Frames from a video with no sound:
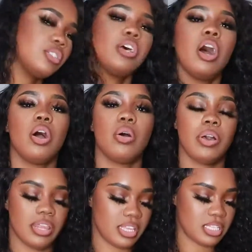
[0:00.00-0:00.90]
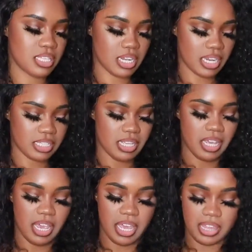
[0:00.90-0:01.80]
So this is the next
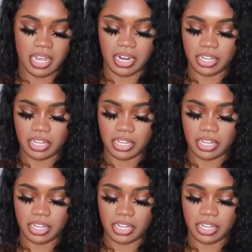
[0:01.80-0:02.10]
thing that I